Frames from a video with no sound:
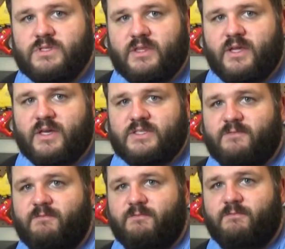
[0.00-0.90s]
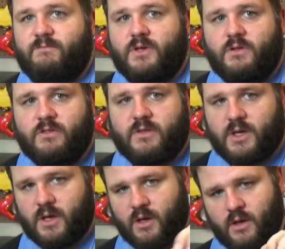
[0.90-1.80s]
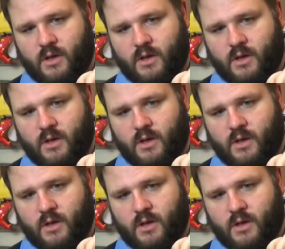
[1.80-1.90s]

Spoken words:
That thing is filthy.